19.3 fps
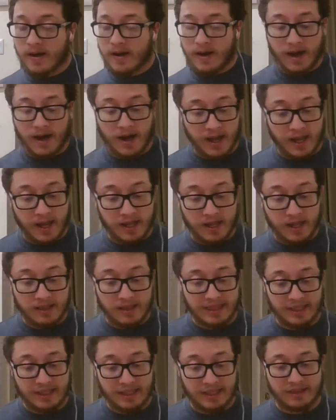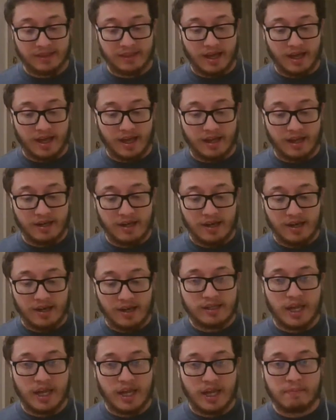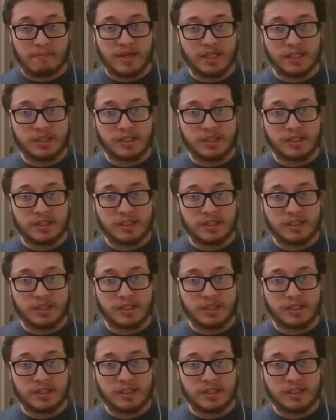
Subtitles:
I think that 10